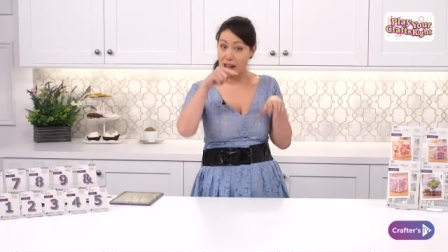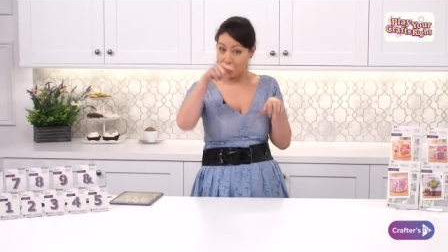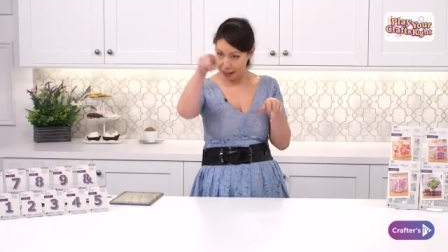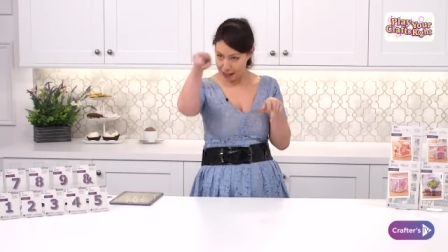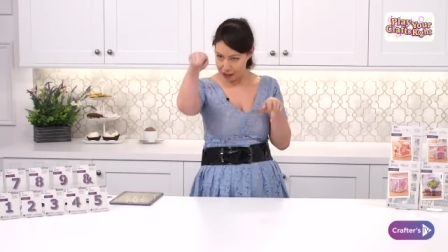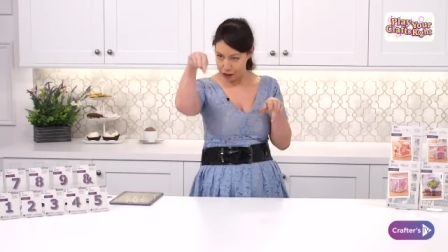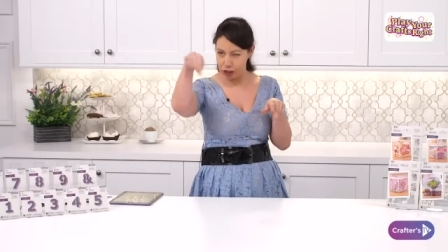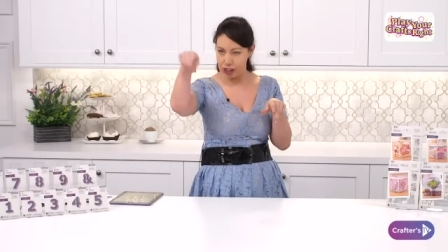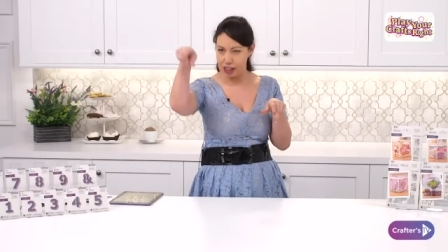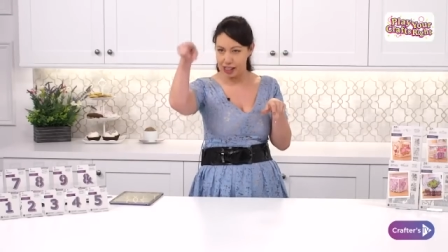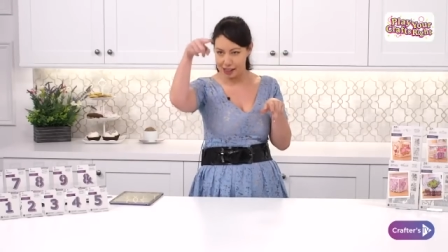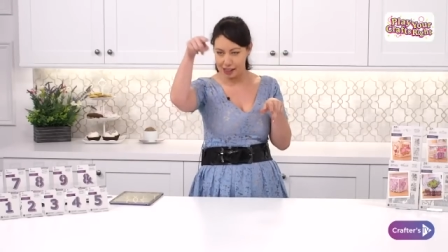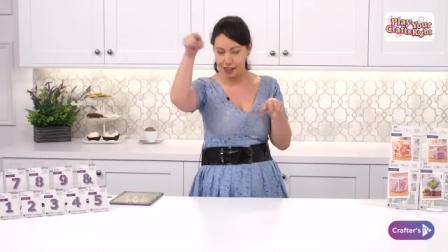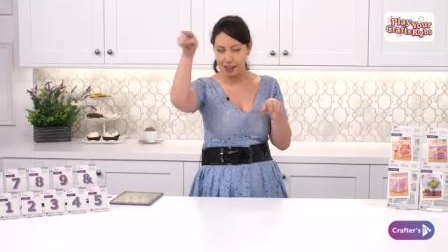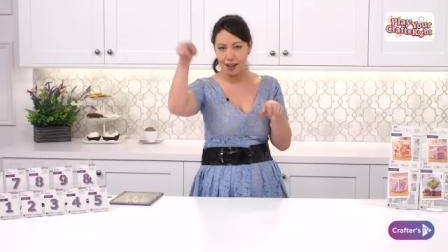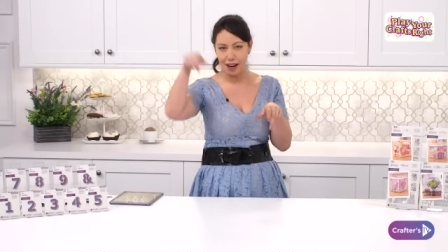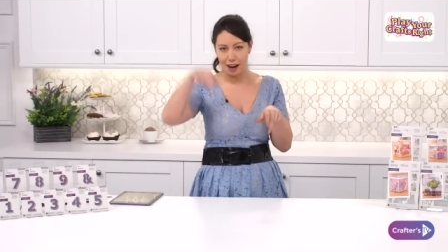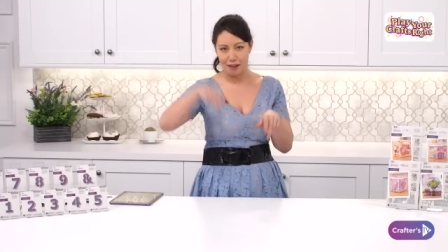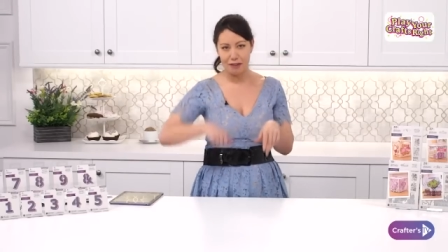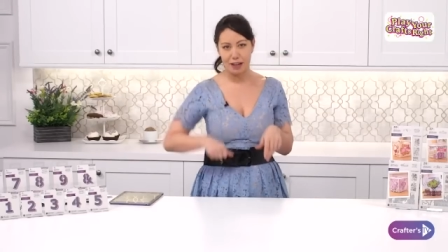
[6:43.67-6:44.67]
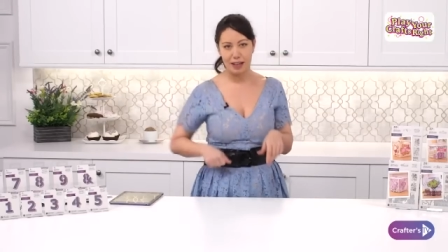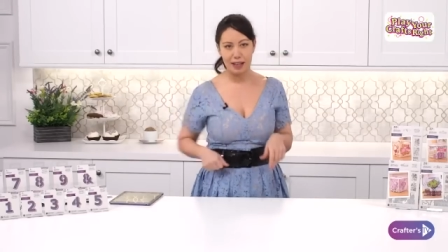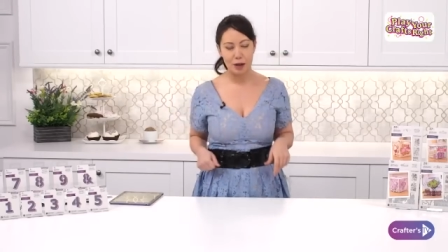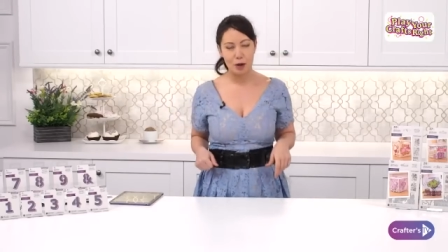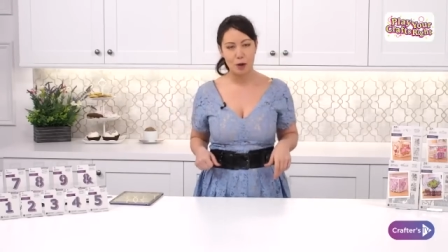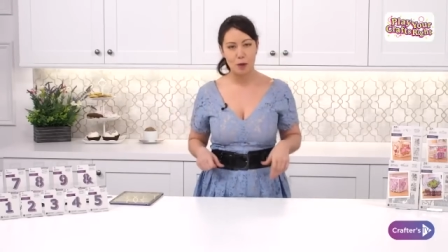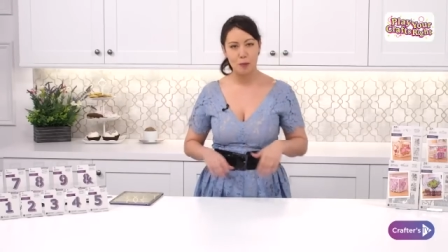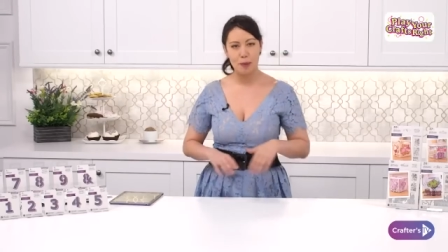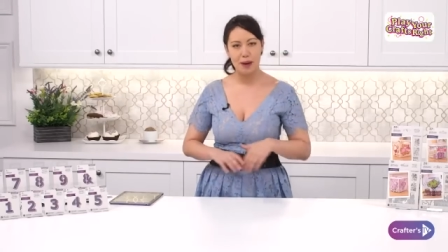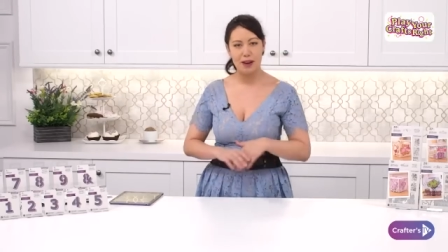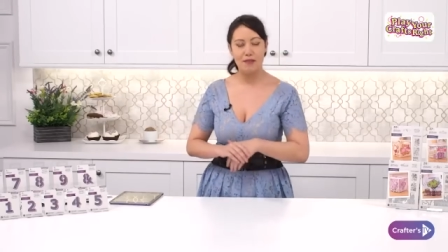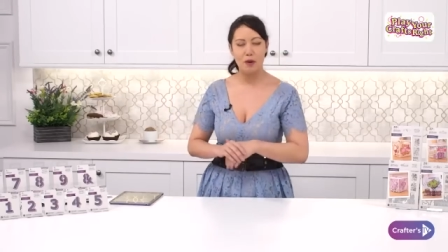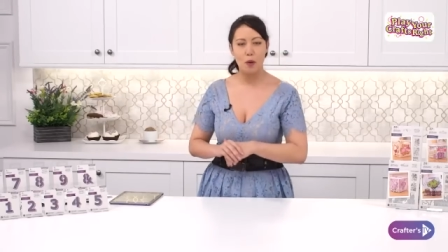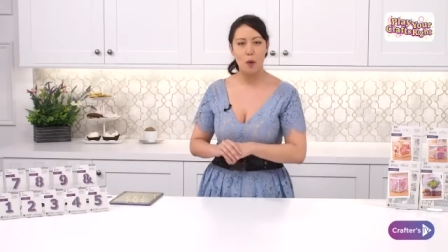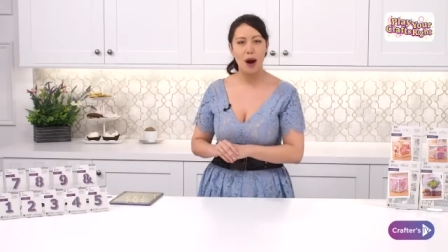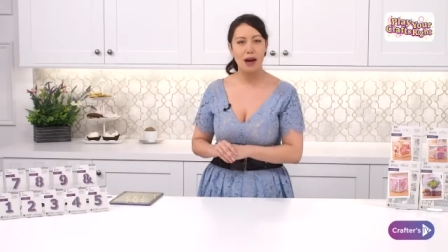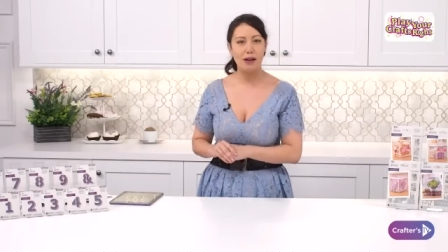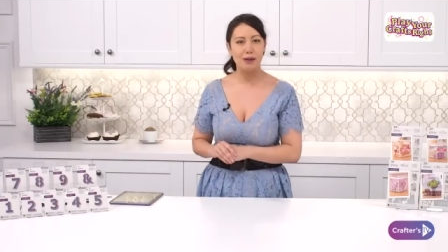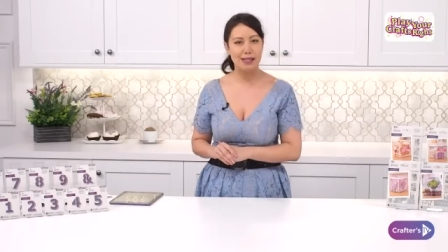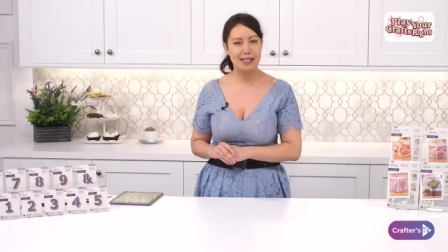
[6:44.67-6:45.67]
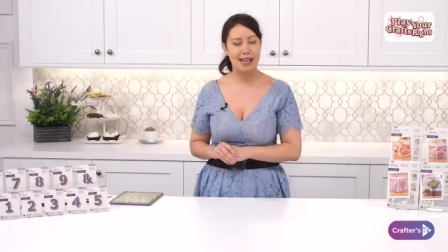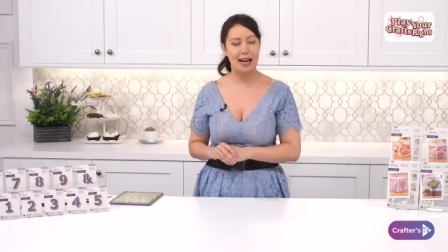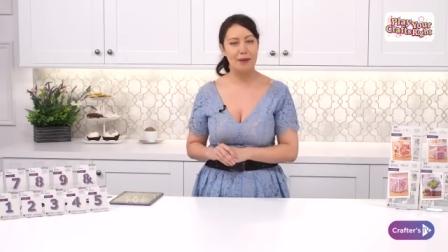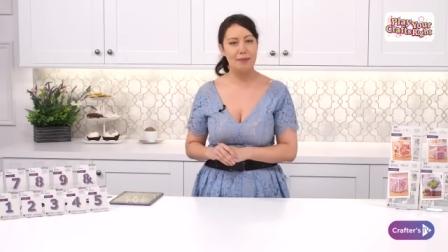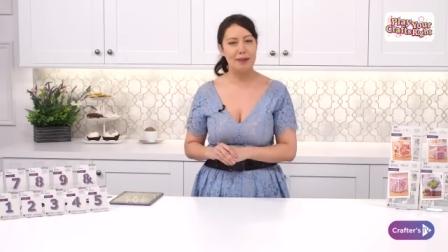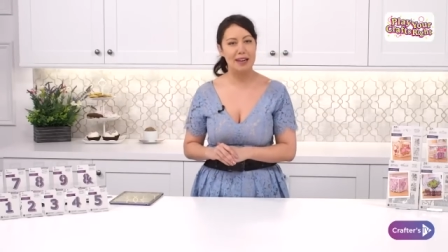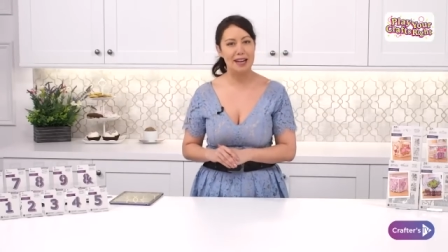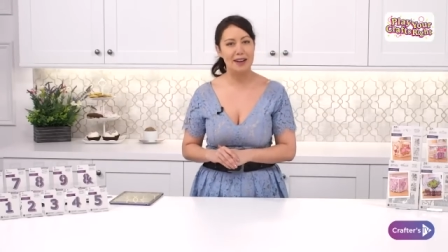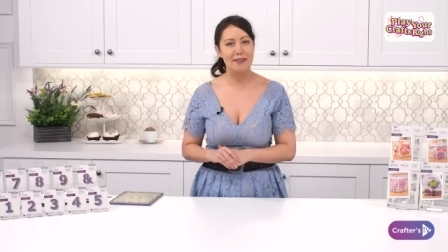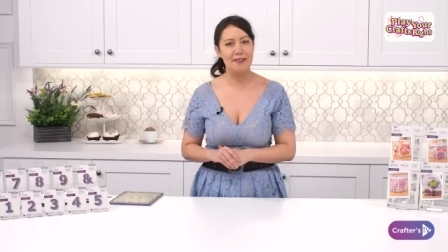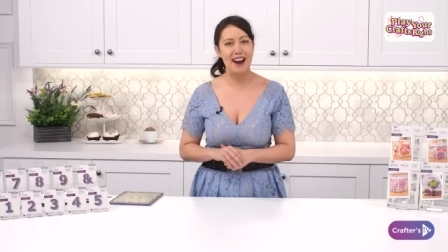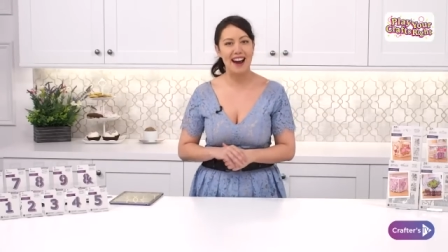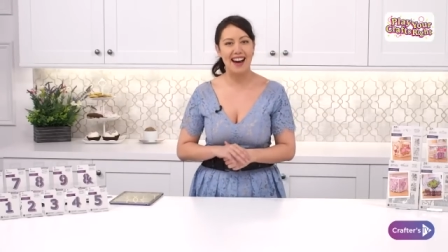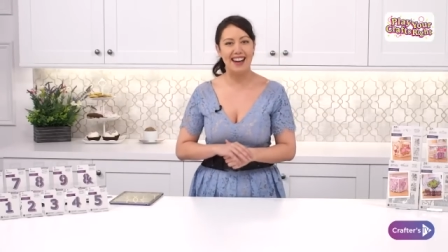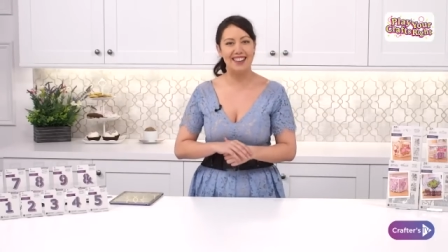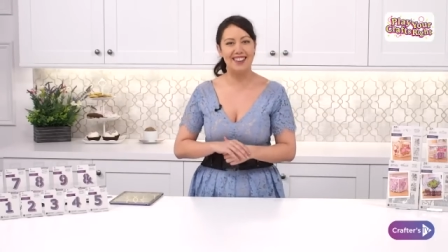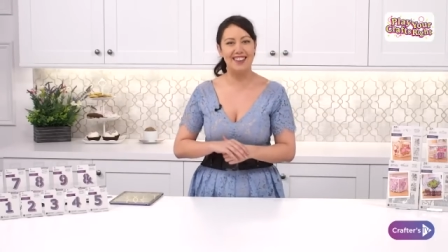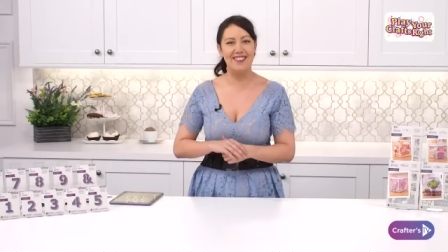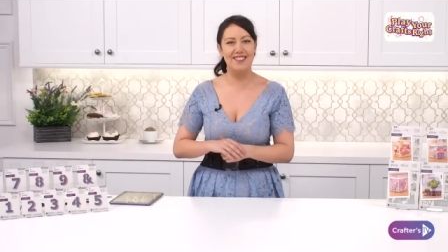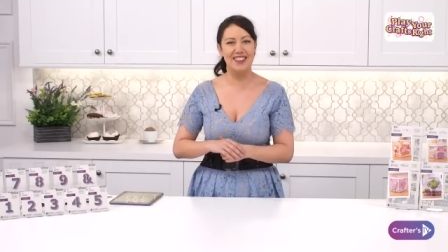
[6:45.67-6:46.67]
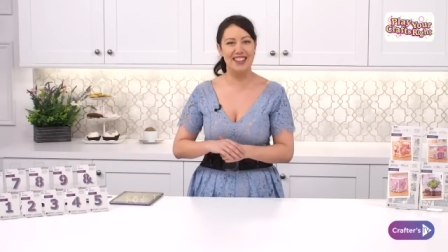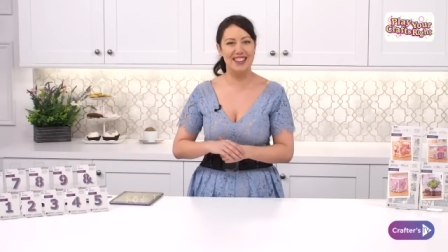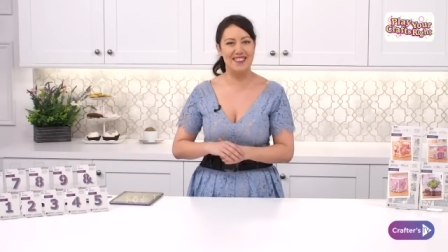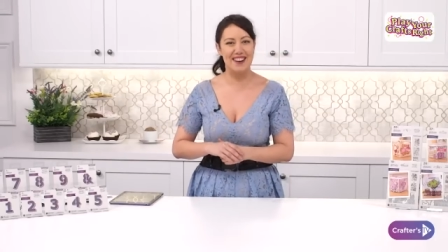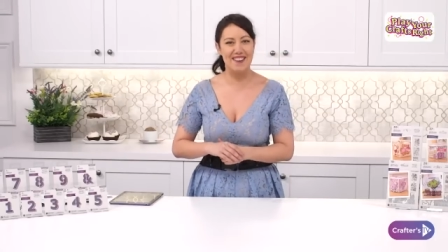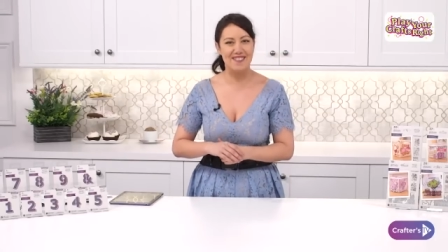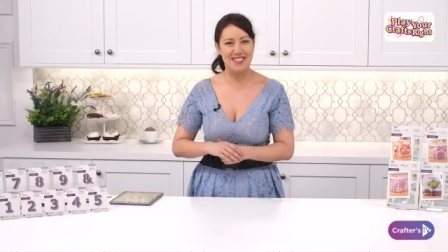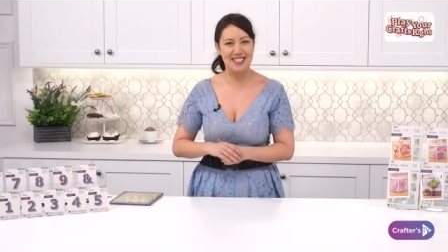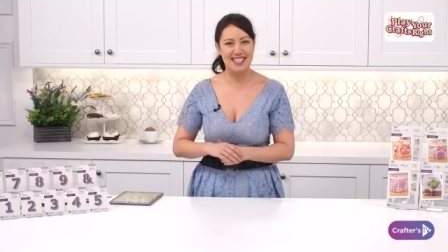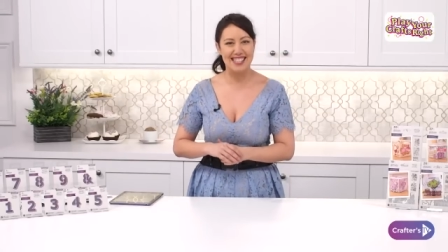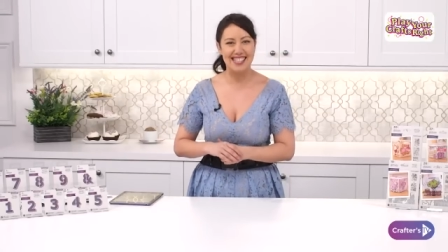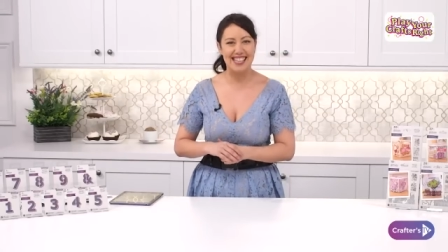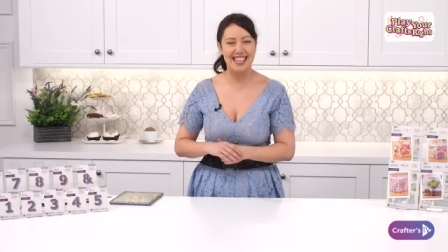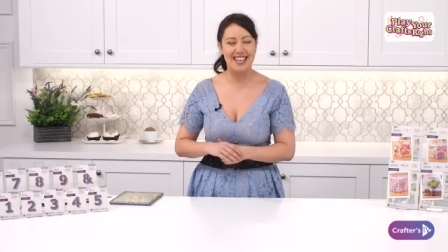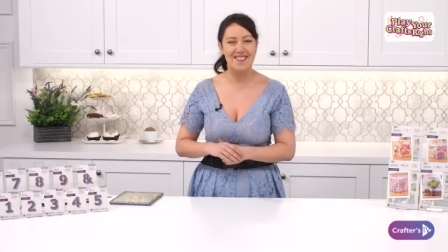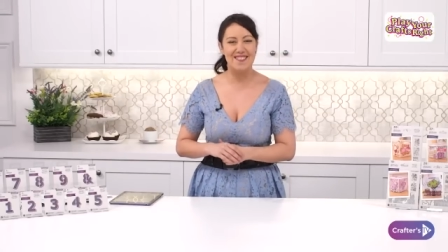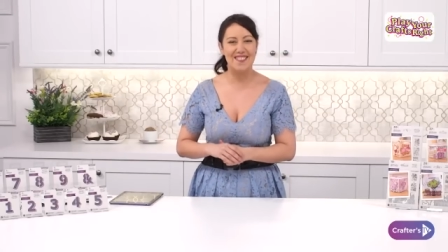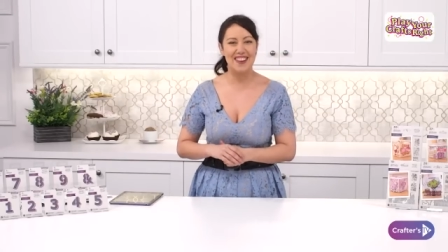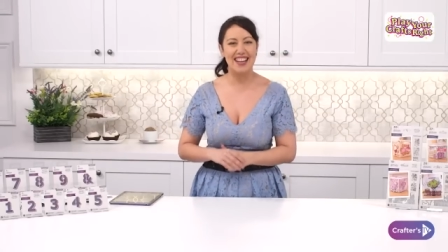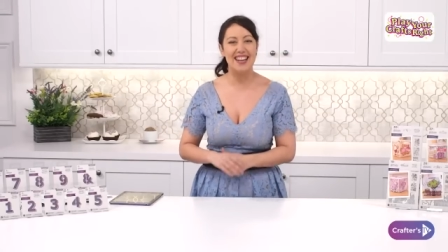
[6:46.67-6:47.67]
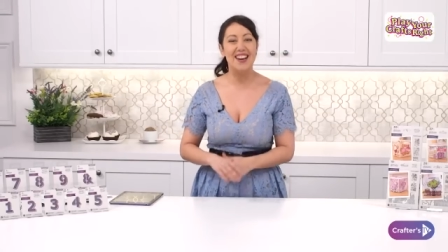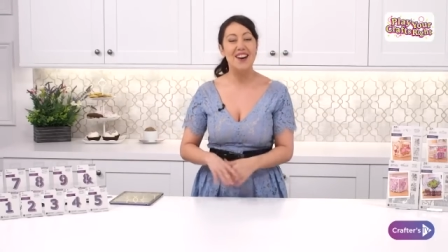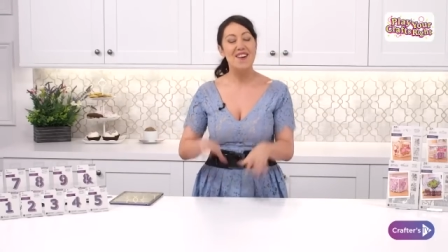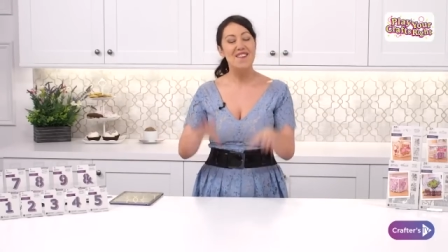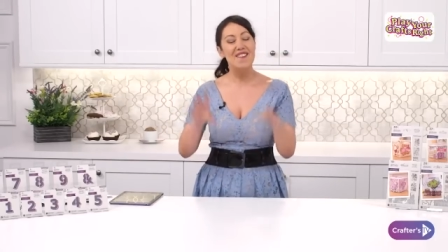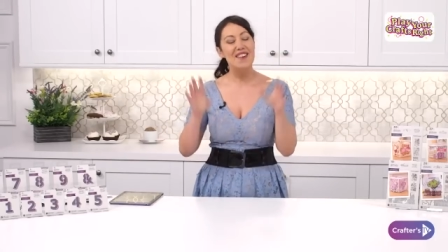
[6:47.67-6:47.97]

I think she's having a little bit of a wild time here at lovely Crafters TV.